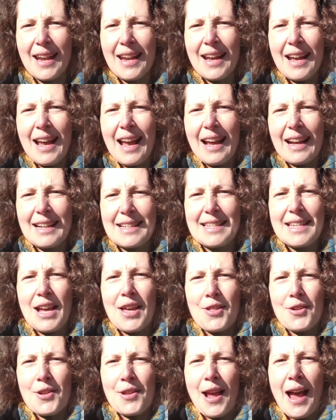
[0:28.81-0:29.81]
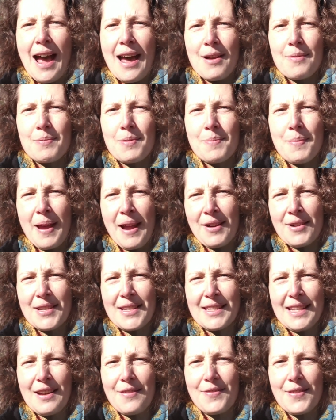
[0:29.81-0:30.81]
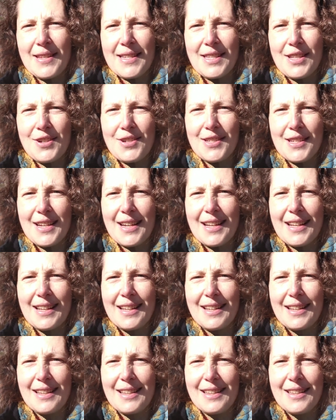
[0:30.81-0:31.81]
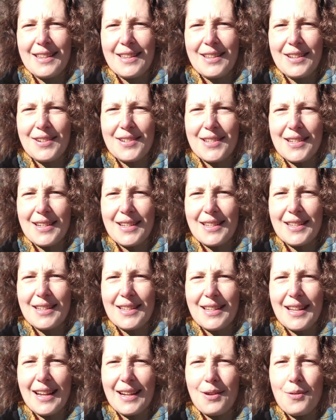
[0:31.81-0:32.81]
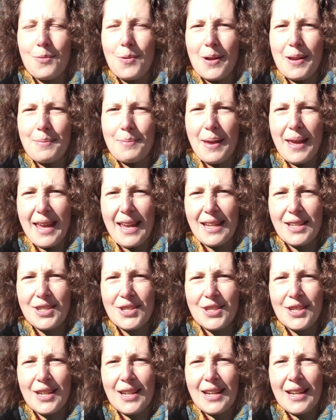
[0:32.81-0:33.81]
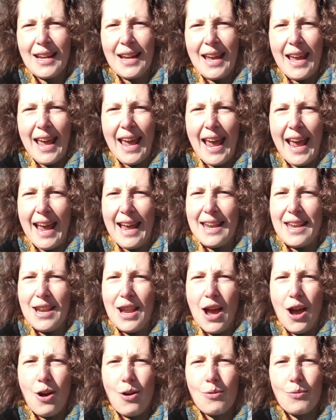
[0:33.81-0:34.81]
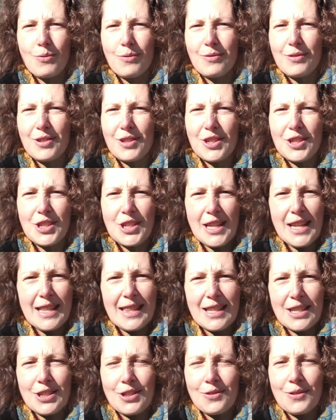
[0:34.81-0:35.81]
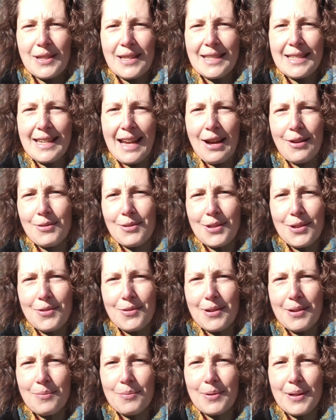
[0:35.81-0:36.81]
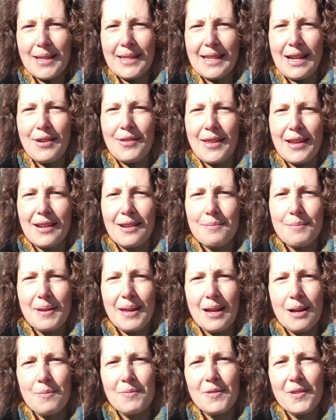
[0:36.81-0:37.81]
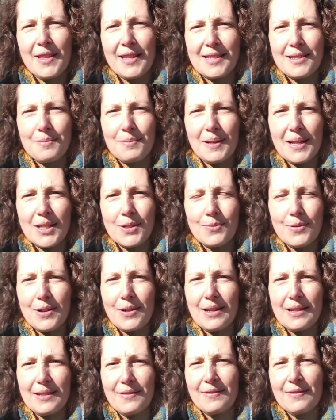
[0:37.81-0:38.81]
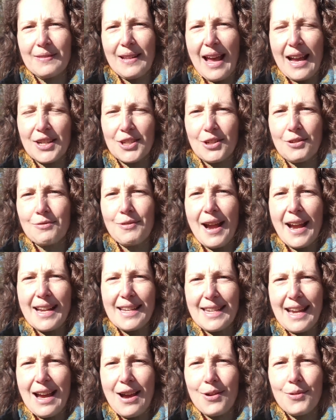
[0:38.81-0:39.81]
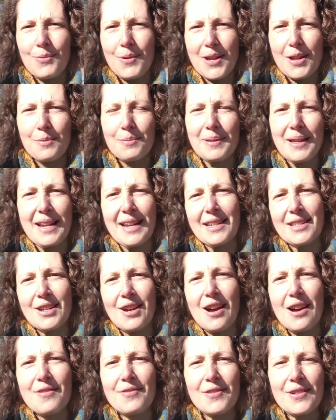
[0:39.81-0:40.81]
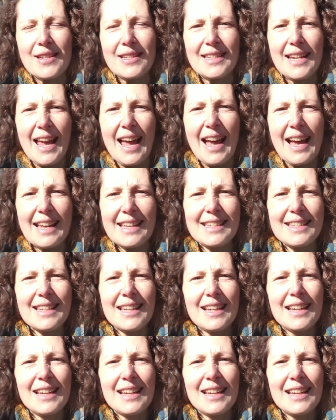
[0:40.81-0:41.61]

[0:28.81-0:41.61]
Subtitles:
I guess the other how to prepare stuff is there's a like a one-page handout sheet that you can download and print out that can be helpful. That's a place where you can actually write down what you're planning to offer and to ask.